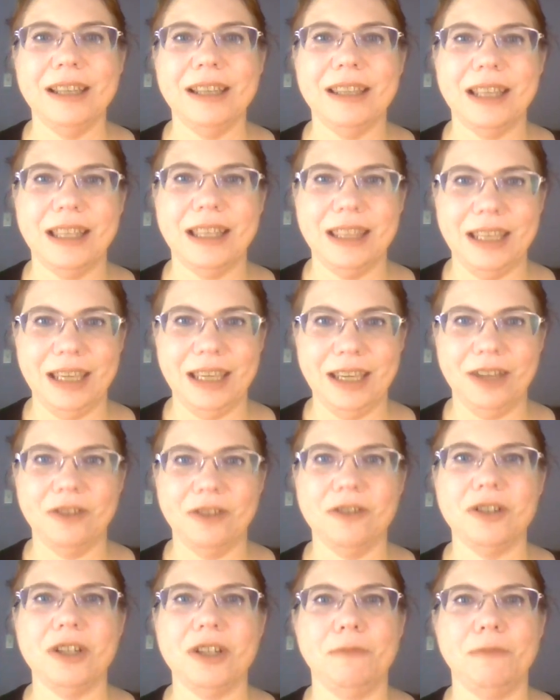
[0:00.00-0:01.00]
that the
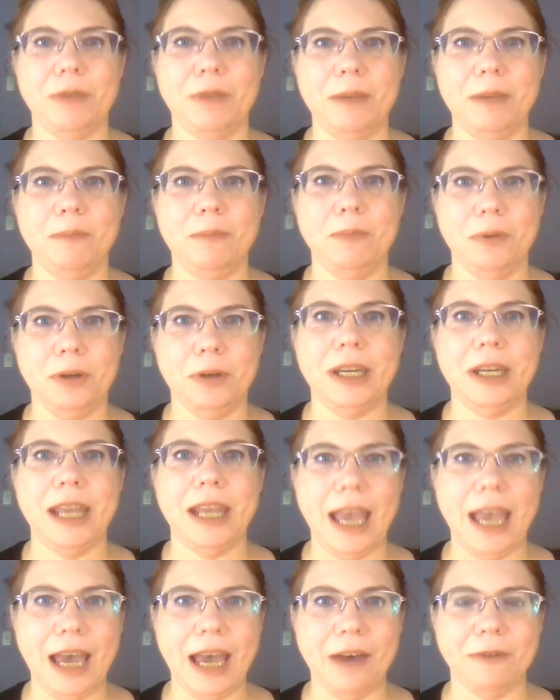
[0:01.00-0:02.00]
energy we put
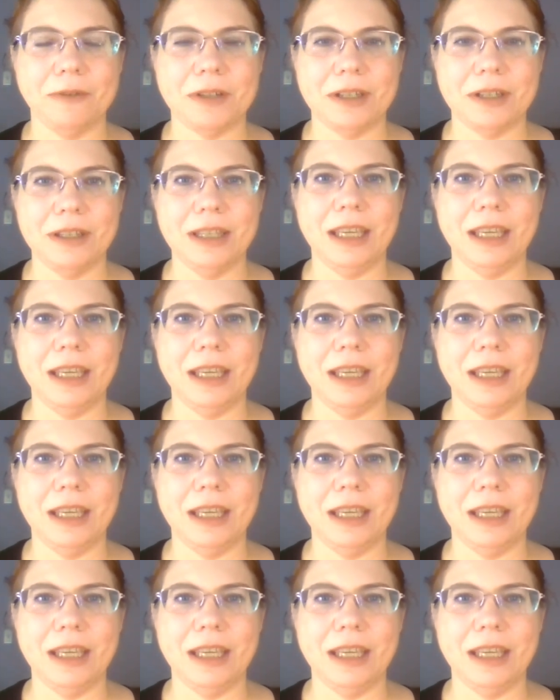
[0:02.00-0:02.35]
out,